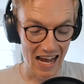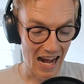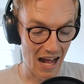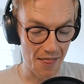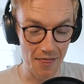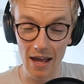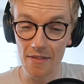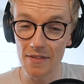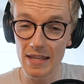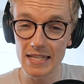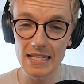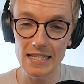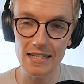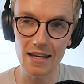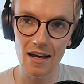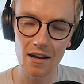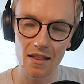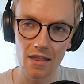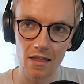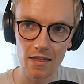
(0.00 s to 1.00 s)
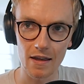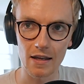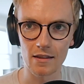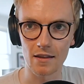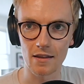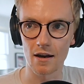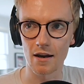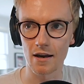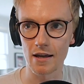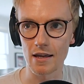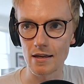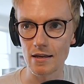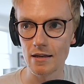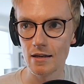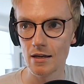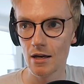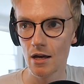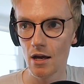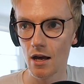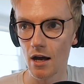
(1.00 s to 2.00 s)
And this is kind of the thing that
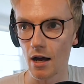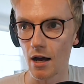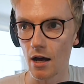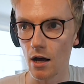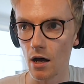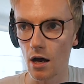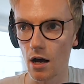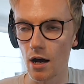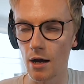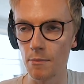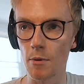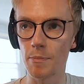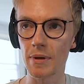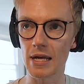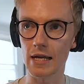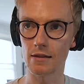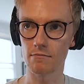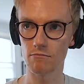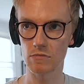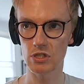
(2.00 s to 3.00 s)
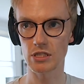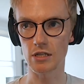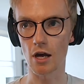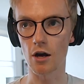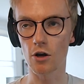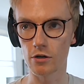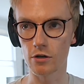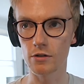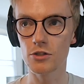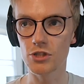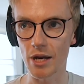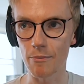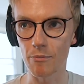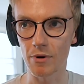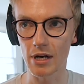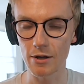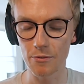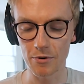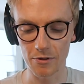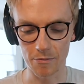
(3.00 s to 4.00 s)
I'm a bit stuck on
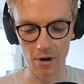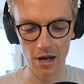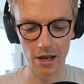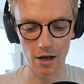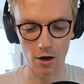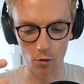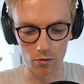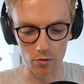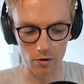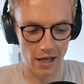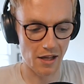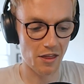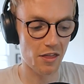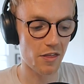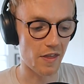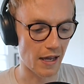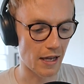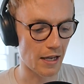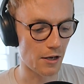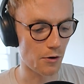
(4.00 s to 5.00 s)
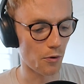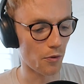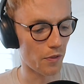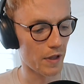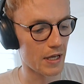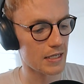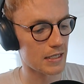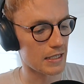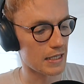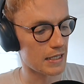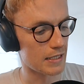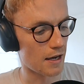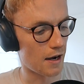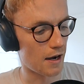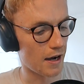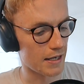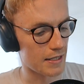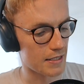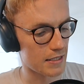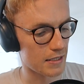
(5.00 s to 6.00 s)
generally with my whole like thing in all this, is that
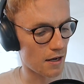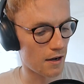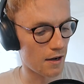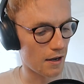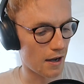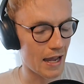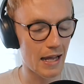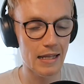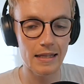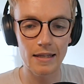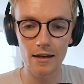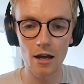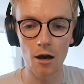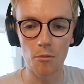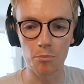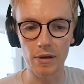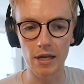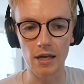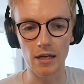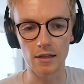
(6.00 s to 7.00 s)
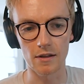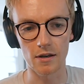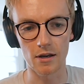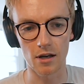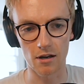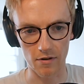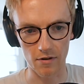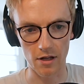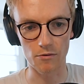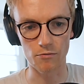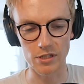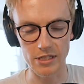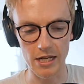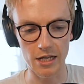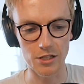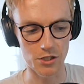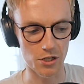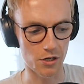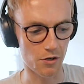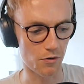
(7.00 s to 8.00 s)
I ended up being the kind of like
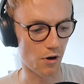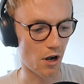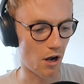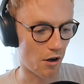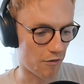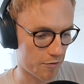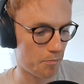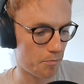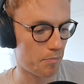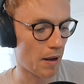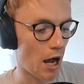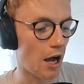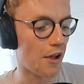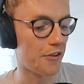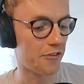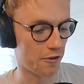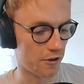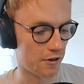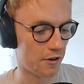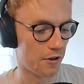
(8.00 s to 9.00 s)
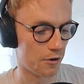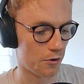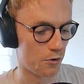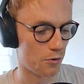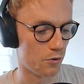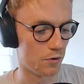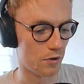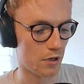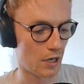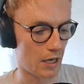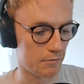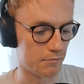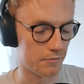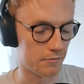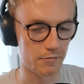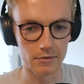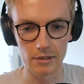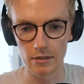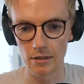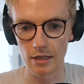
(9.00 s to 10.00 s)
retention graph person who
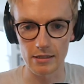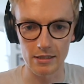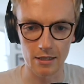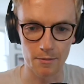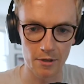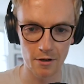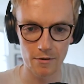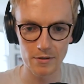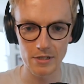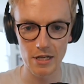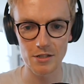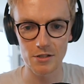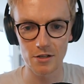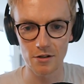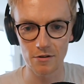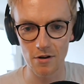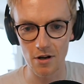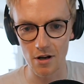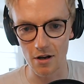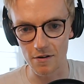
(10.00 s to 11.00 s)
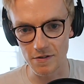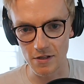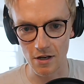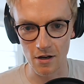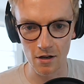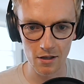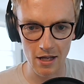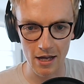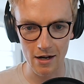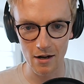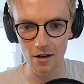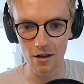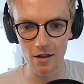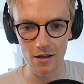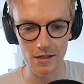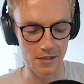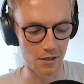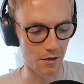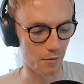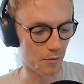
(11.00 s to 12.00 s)
like, send me your retention graphs, I'll
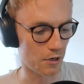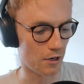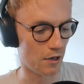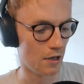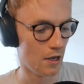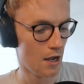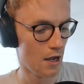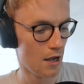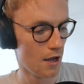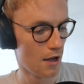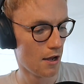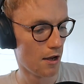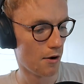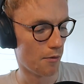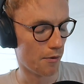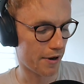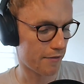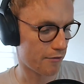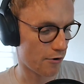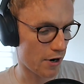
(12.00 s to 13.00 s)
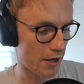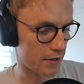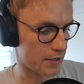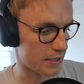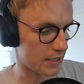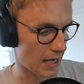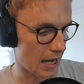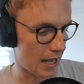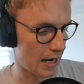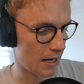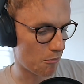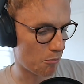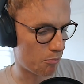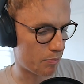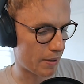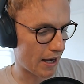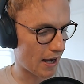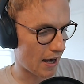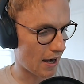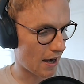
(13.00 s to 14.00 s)
analyze them and whatever else.
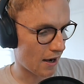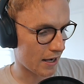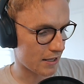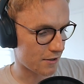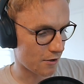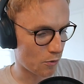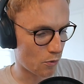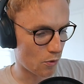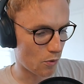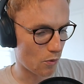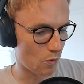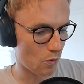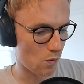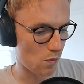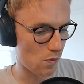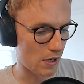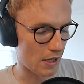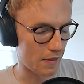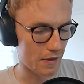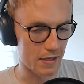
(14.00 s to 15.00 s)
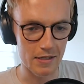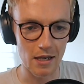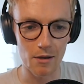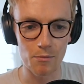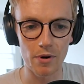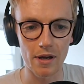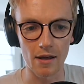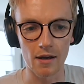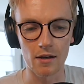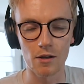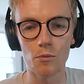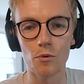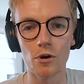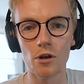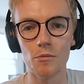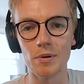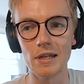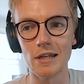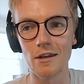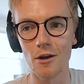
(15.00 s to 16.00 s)
But I don't, in the same breath, I don't
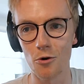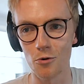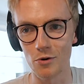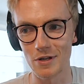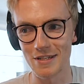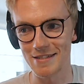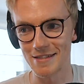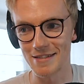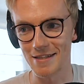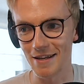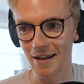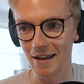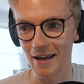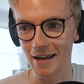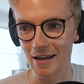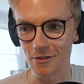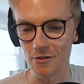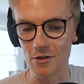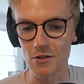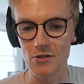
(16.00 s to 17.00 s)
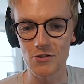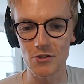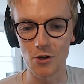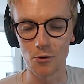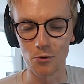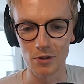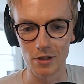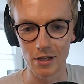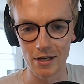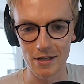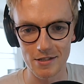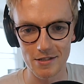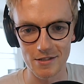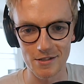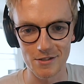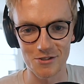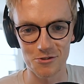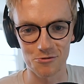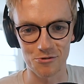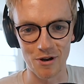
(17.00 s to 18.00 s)
want to be known as the soulless
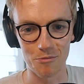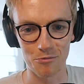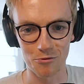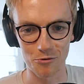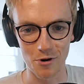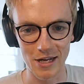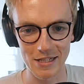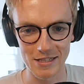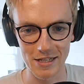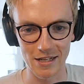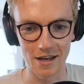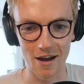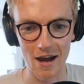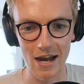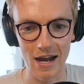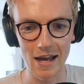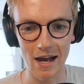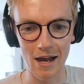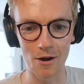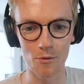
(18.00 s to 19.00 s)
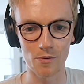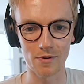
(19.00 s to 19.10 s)
scriptwriter guy.